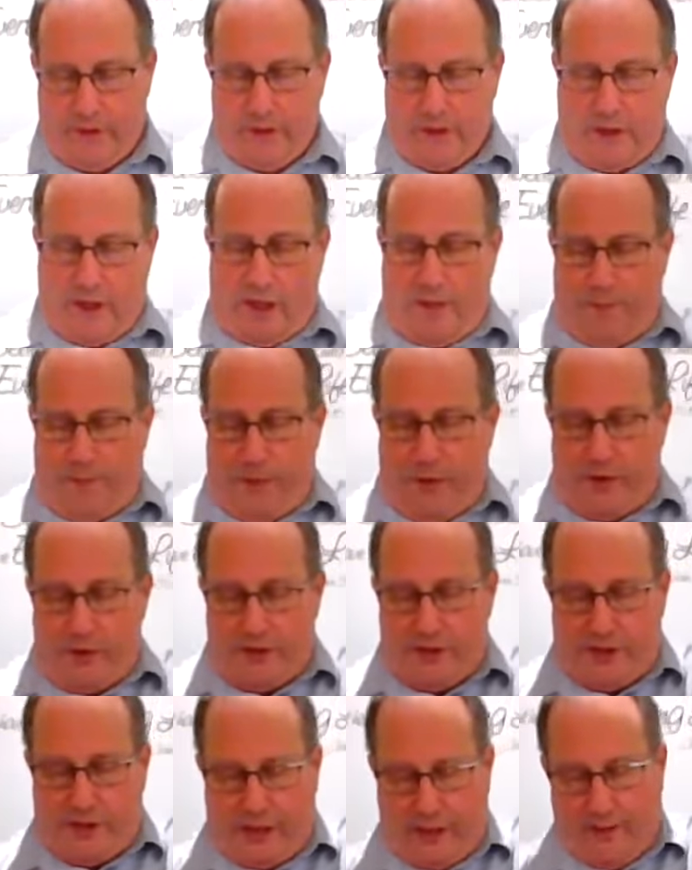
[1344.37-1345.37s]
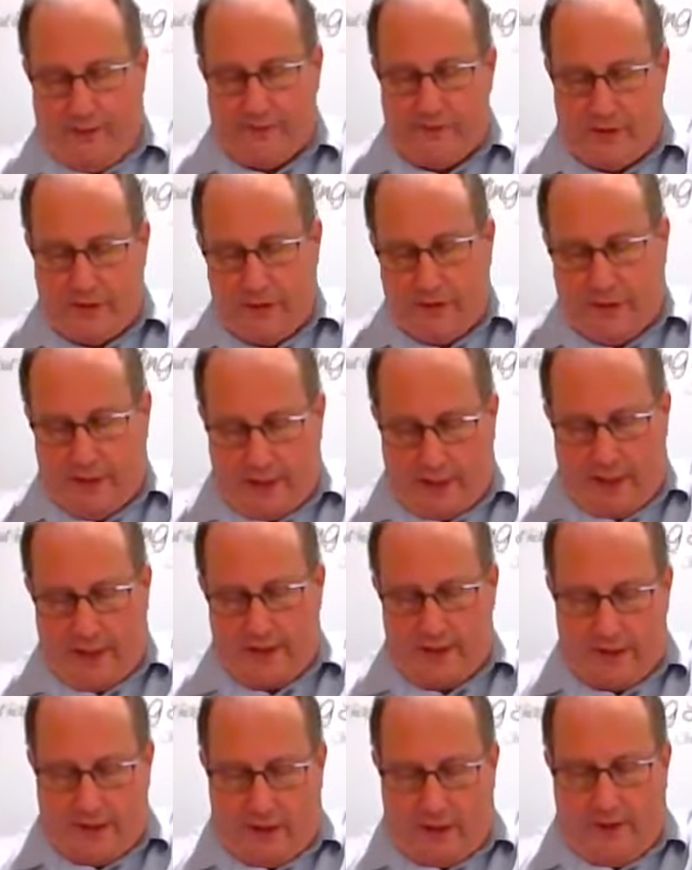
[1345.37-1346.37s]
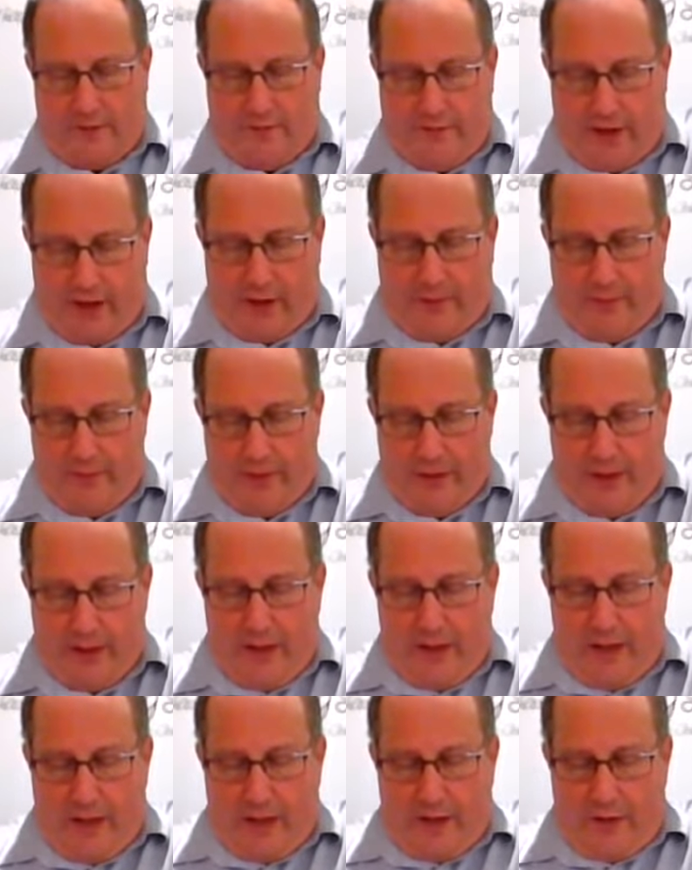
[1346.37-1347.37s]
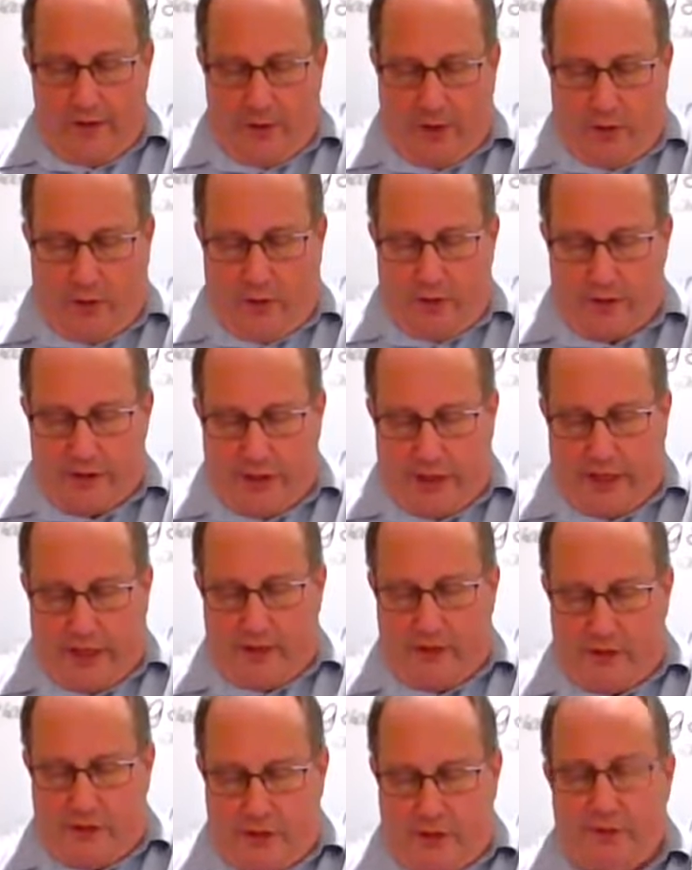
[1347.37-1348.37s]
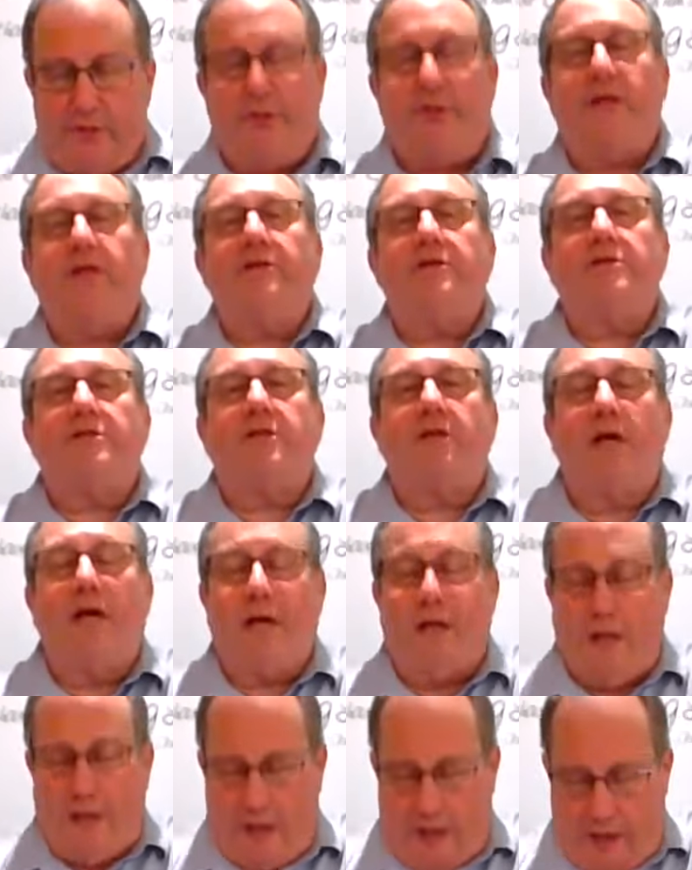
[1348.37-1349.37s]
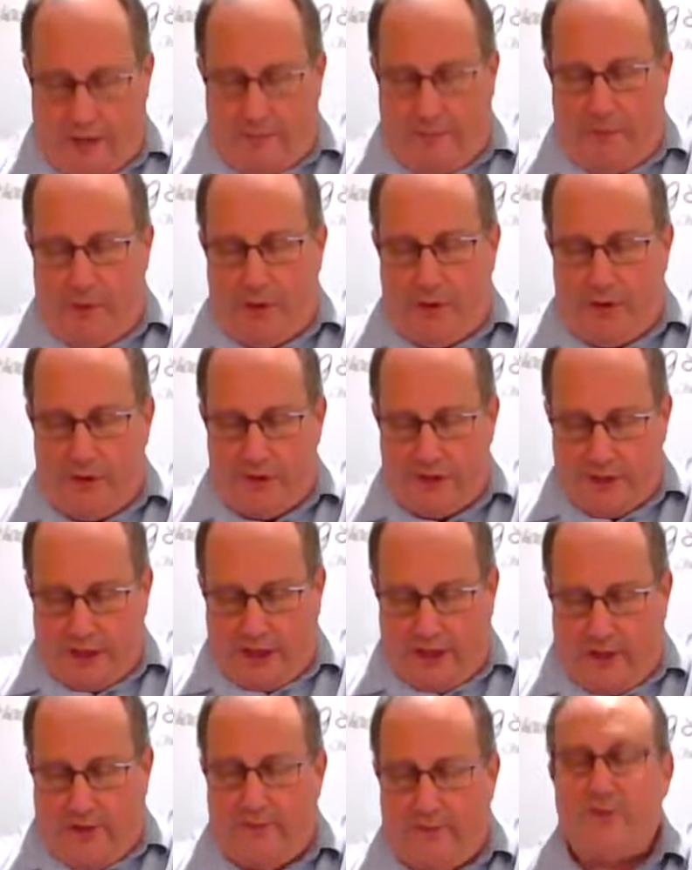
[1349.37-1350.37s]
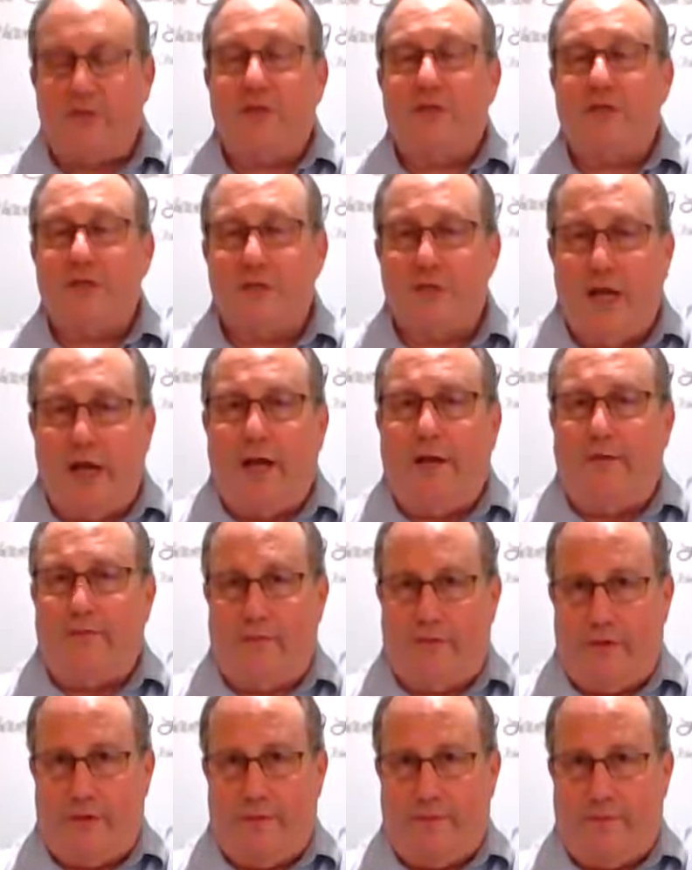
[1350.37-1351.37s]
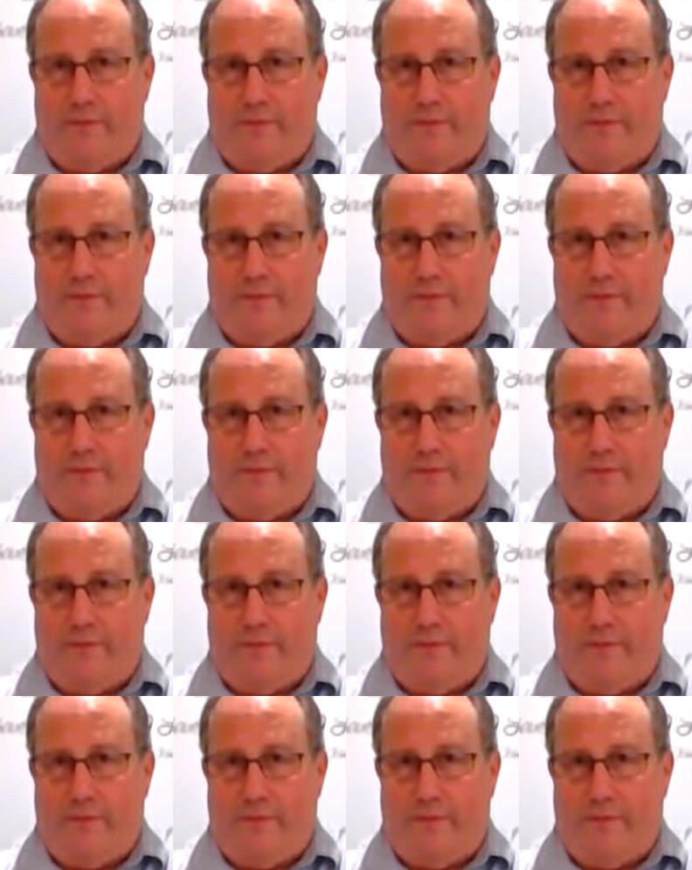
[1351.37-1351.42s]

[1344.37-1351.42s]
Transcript: Keep yourselves in God's love. Now, Notice that Jude didn't say, keep yourselves saved.